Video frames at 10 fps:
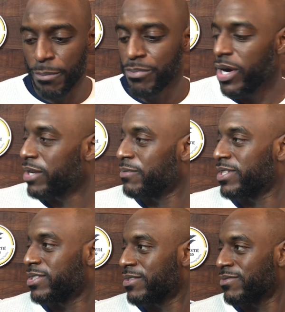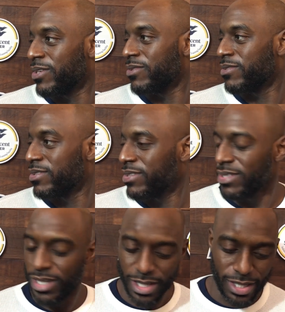I'm proud of myself,
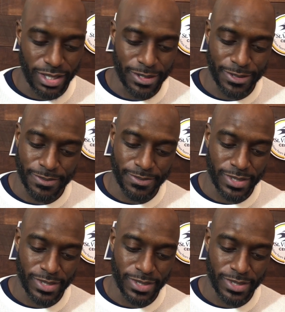though.